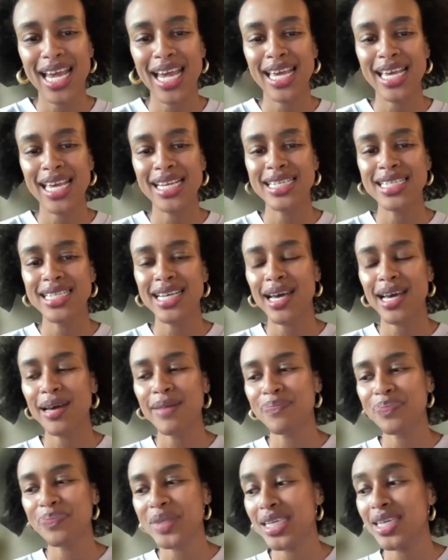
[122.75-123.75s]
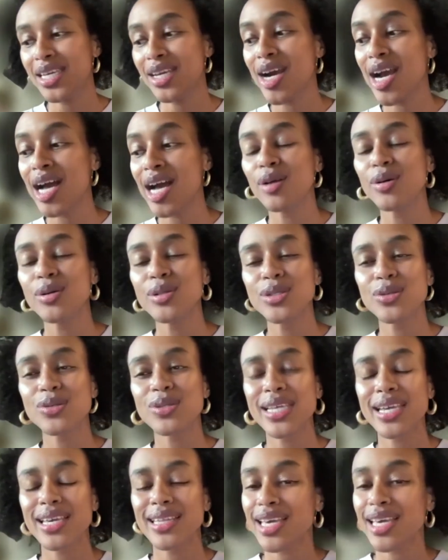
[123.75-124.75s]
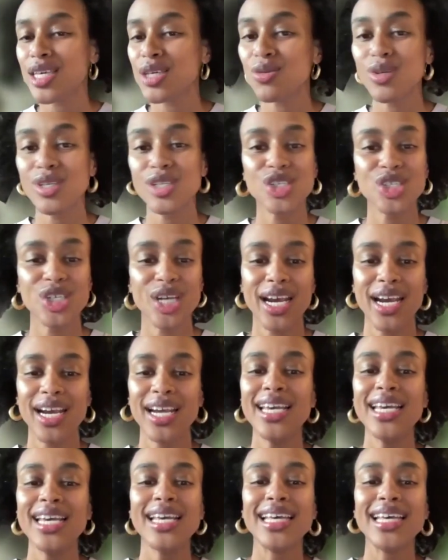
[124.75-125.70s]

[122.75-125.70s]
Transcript: And here I'll also say that you can share